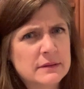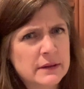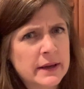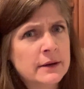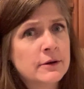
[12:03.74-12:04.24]

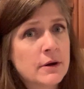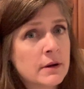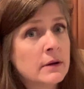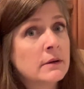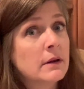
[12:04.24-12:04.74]
land
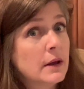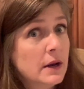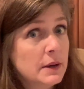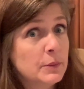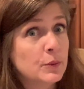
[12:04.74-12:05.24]
on
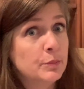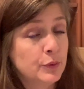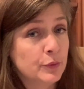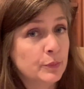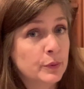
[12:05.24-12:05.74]
animal
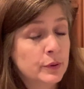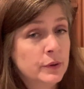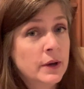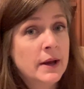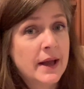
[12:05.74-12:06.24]
poop
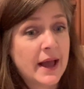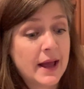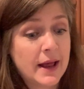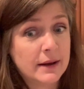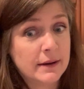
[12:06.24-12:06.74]

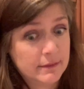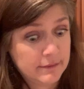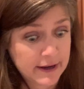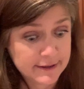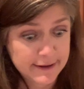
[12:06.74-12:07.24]
and
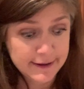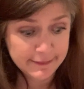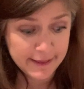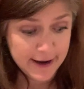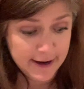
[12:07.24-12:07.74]
like to
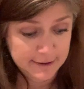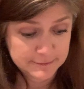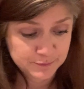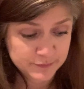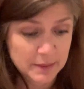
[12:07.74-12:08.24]
eat that.
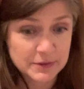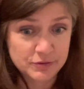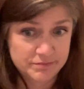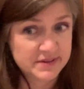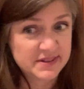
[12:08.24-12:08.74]
I mean,
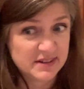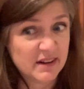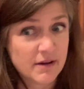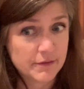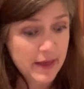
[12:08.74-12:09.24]

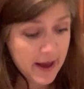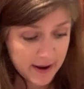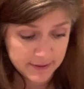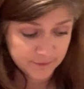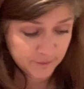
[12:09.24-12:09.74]
suck on
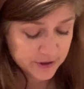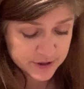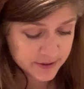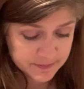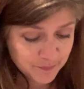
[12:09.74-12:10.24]
that,
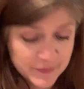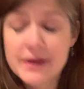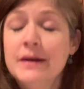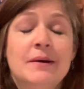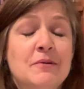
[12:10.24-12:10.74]
which
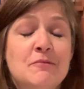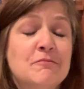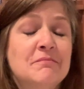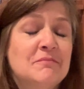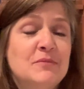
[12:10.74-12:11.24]

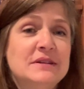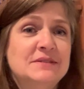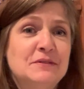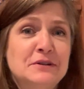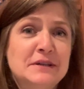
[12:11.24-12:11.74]
was
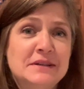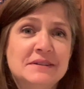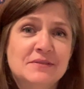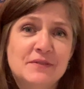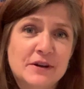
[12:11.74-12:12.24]
very,
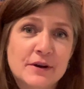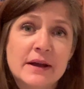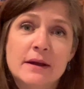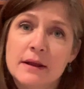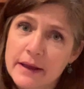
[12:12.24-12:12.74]

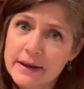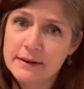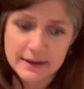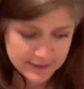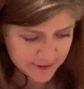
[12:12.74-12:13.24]
very
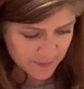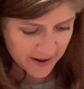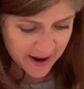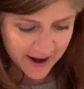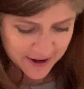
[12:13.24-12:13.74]
enlightening to me.
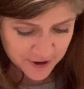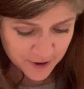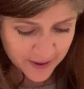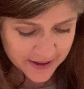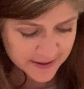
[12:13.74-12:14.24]
I had
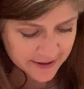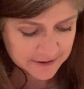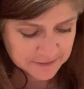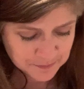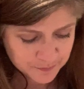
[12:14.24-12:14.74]
no
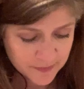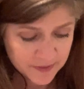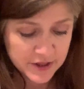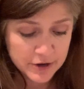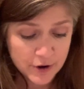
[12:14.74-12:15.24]
idea.
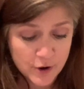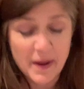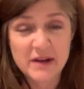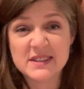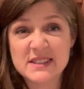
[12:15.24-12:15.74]
There are
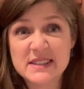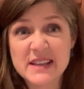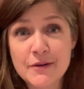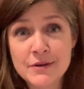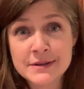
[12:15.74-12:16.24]
about
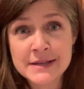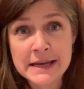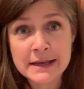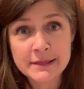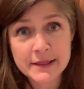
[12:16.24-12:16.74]

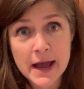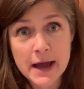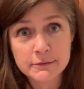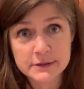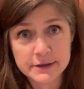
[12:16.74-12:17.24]

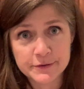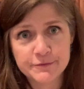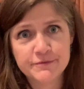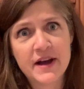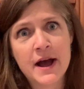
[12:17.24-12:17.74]

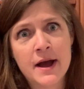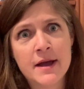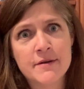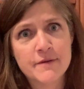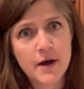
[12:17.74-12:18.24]

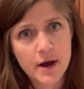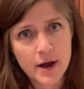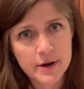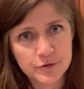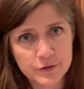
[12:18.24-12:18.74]

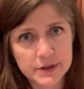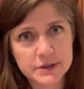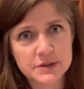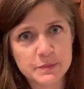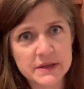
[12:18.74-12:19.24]
17,500
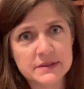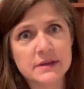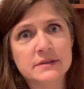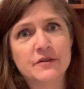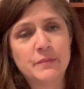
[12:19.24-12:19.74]

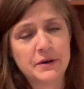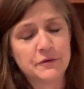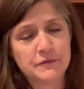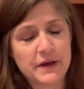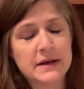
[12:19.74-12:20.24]
species of
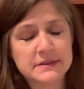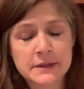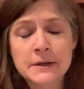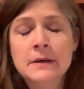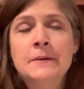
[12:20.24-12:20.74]
butterflies.
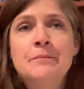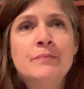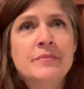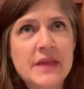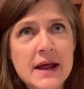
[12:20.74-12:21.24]

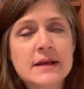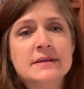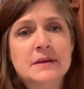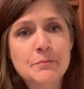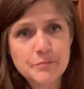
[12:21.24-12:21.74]
That
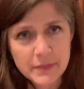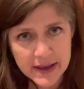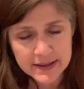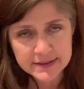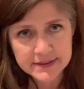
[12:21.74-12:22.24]
is
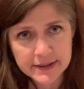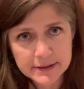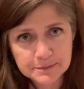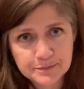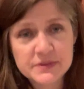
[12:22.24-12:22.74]

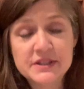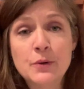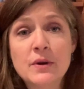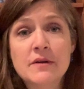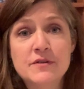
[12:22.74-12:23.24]
amazing.
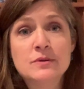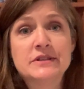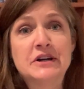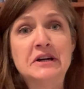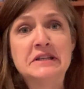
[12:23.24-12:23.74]
So if you
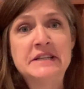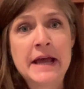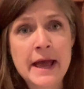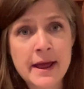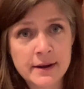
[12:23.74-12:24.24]
saw
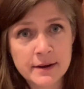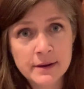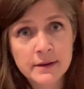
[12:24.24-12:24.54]
10